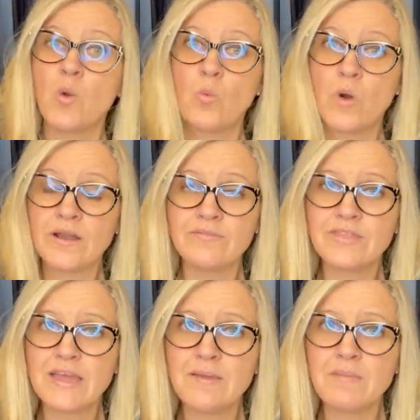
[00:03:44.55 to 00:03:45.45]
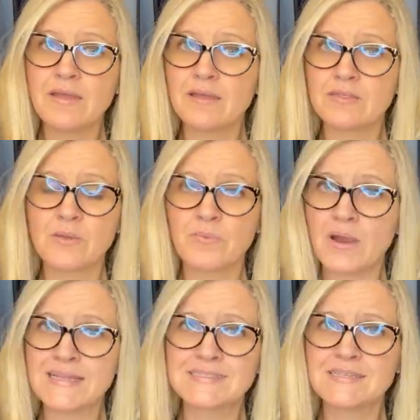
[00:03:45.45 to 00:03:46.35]
One of them, the
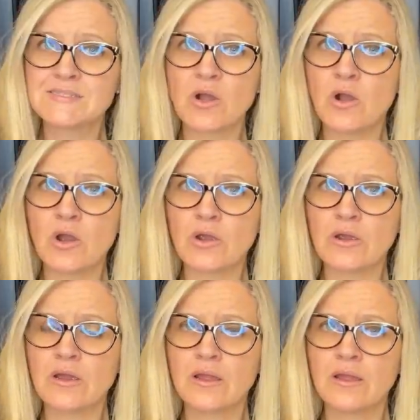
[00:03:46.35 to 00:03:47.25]
prices are...